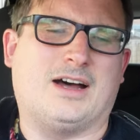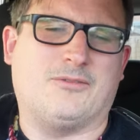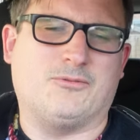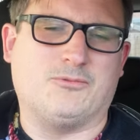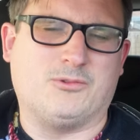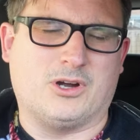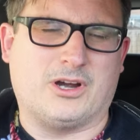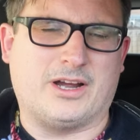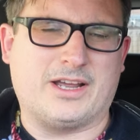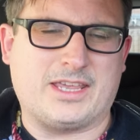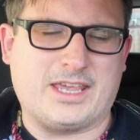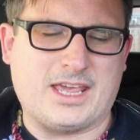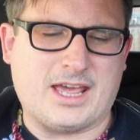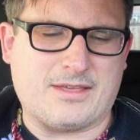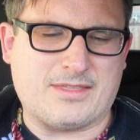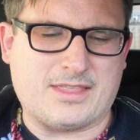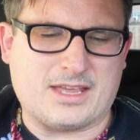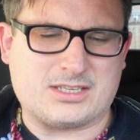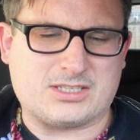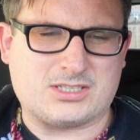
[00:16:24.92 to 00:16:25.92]
Right,
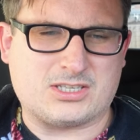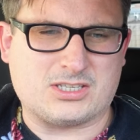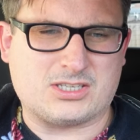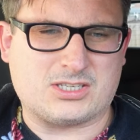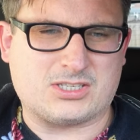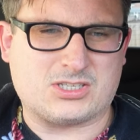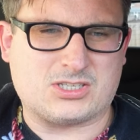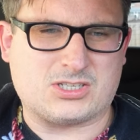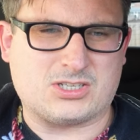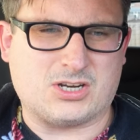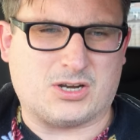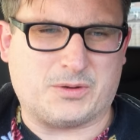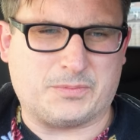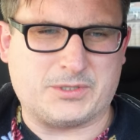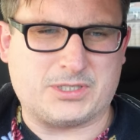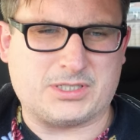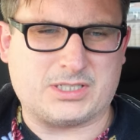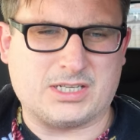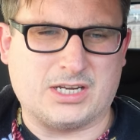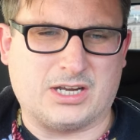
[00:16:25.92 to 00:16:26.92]
yeah, that's a
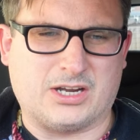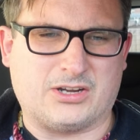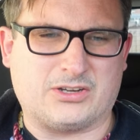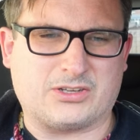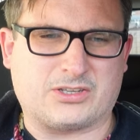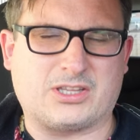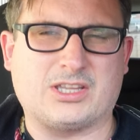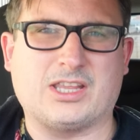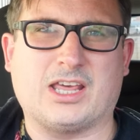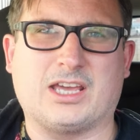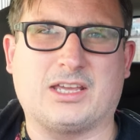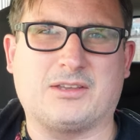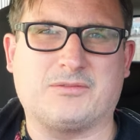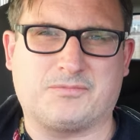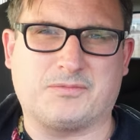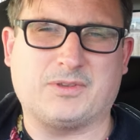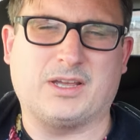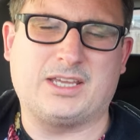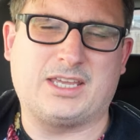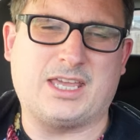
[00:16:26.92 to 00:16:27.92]
stop-start thing.
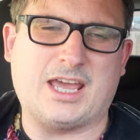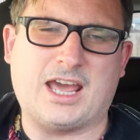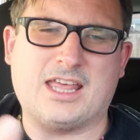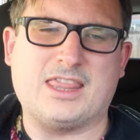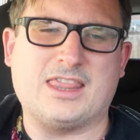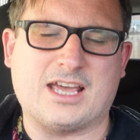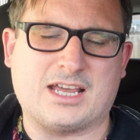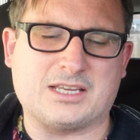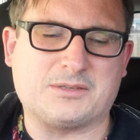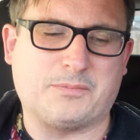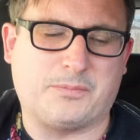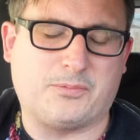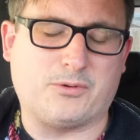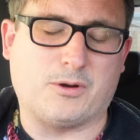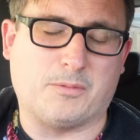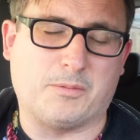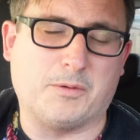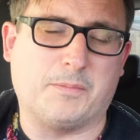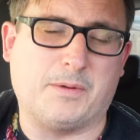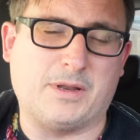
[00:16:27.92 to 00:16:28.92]
Again, that's
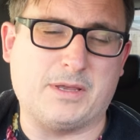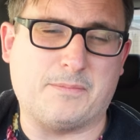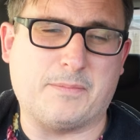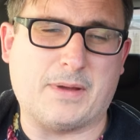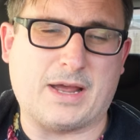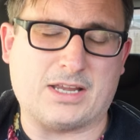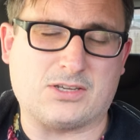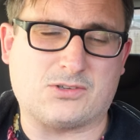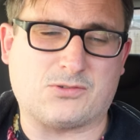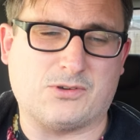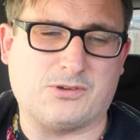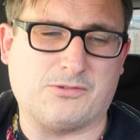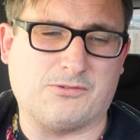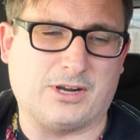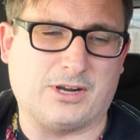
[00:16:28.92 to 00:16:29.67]
probably battery